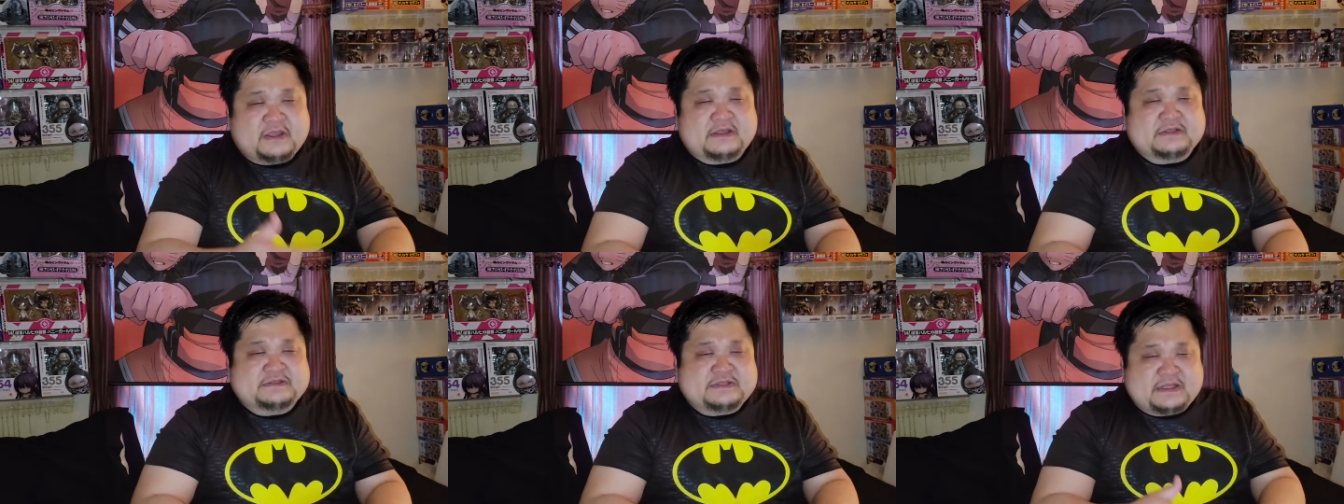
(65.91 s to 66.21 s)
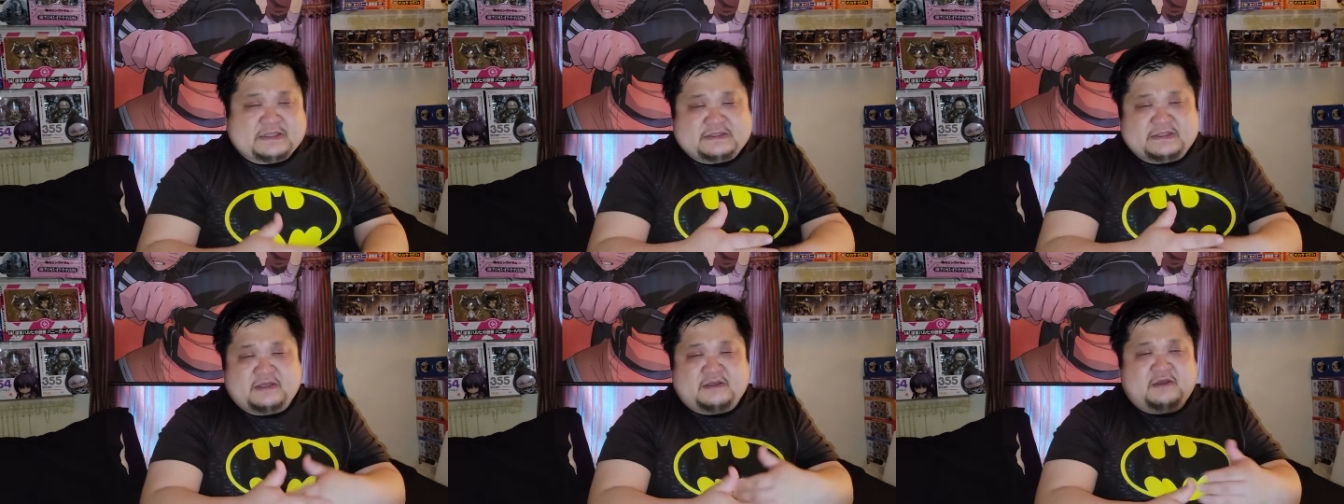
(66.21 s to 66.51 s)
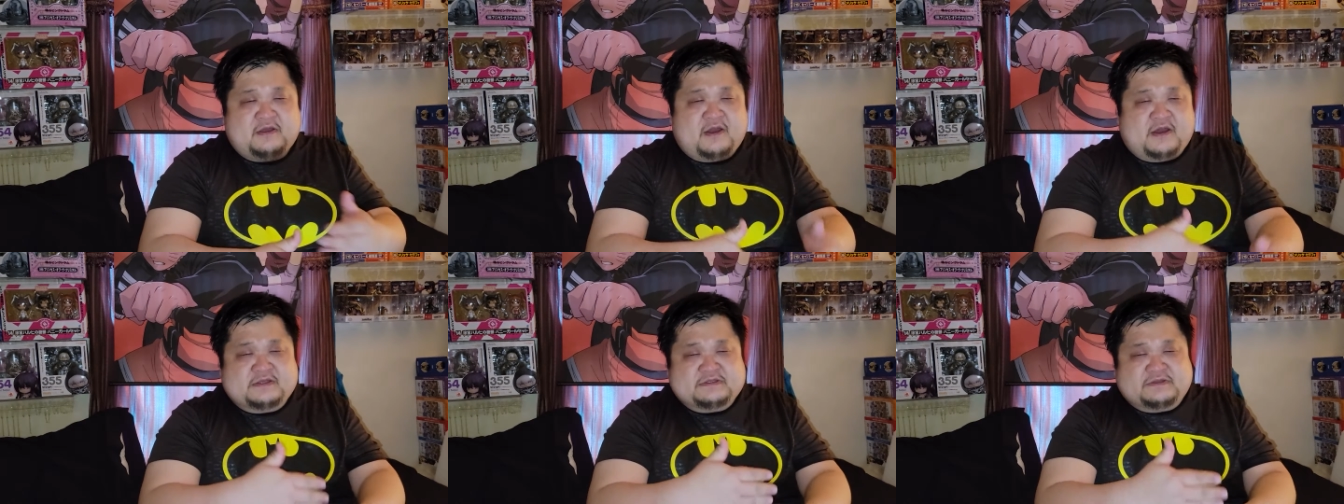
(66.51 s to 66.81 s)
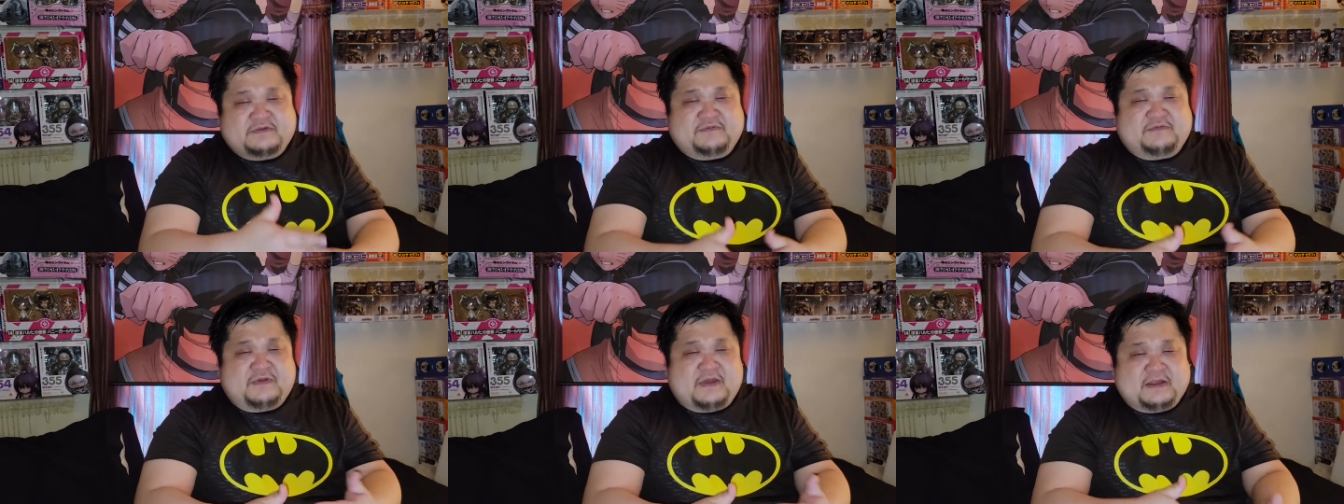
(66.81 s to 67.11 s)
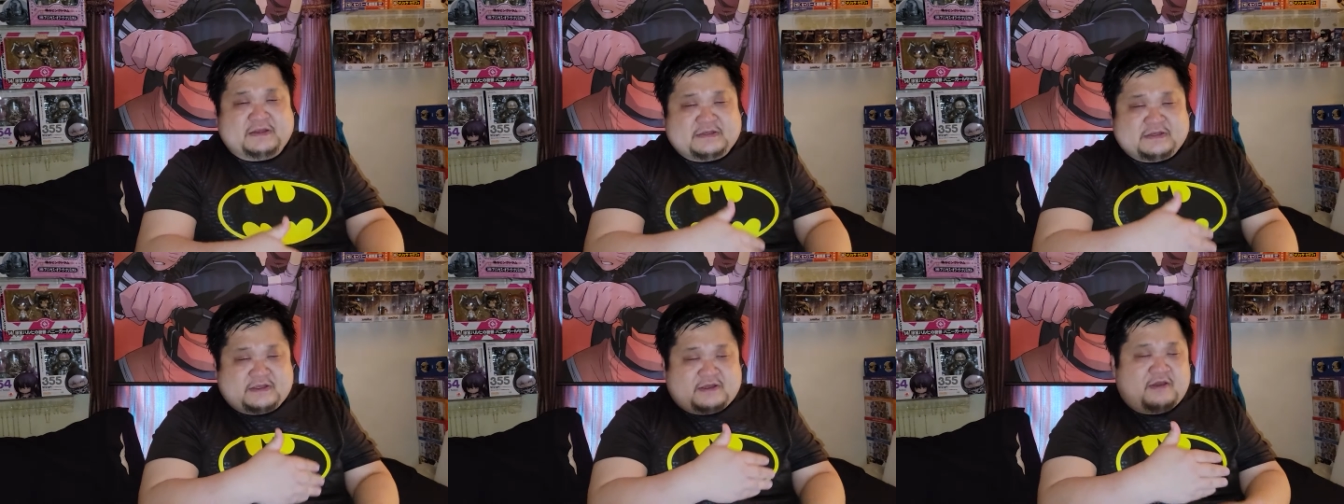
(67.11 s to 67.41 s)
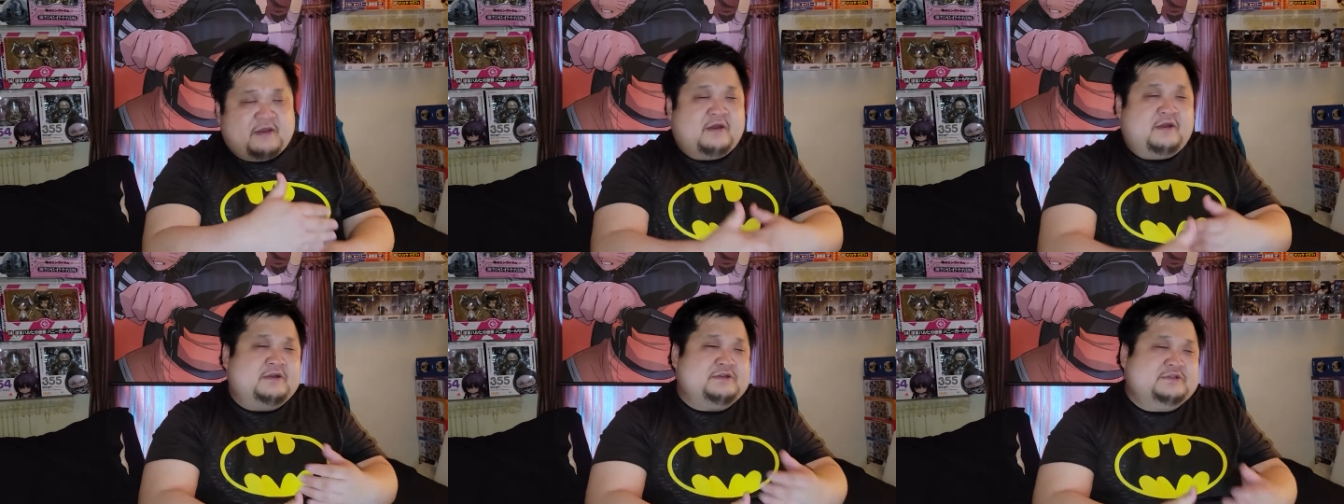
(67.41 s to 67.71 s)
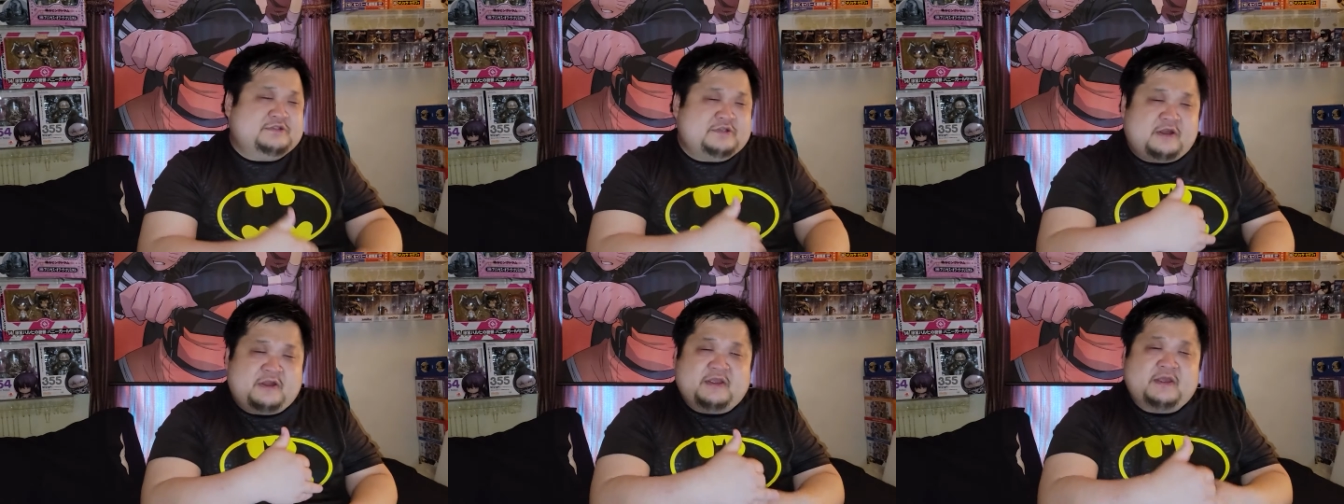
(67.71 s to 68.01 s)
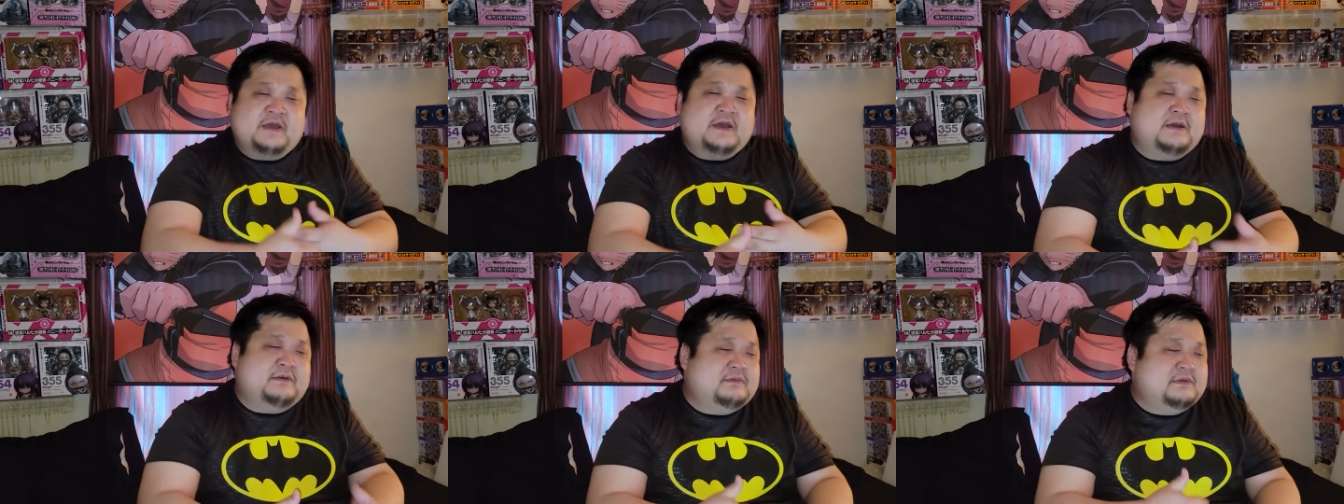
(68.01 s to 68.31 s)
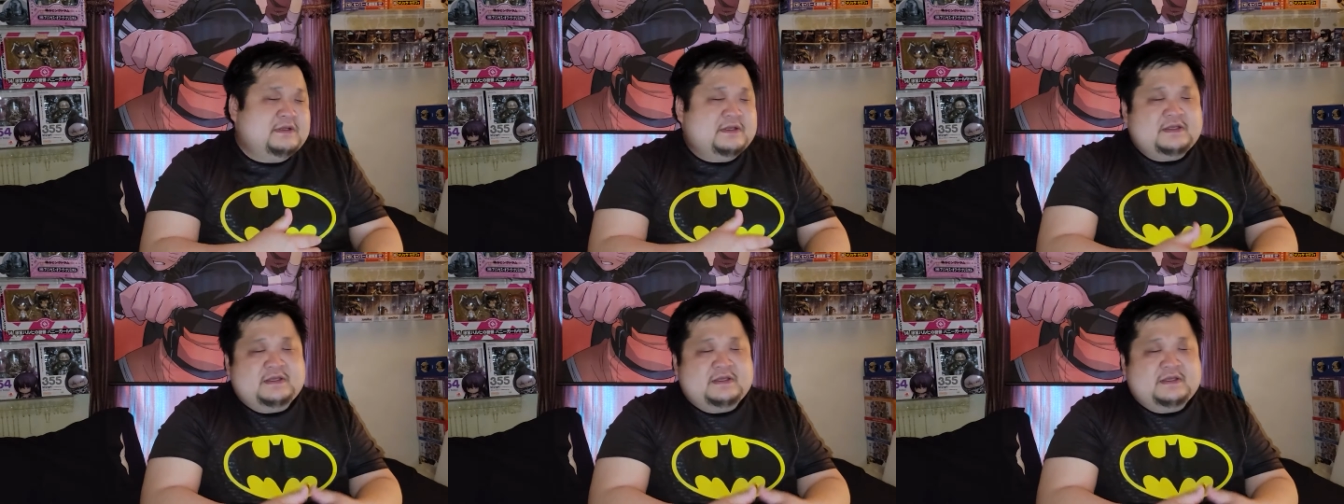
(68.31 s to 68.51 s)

It's like the cause effect, the car starting up.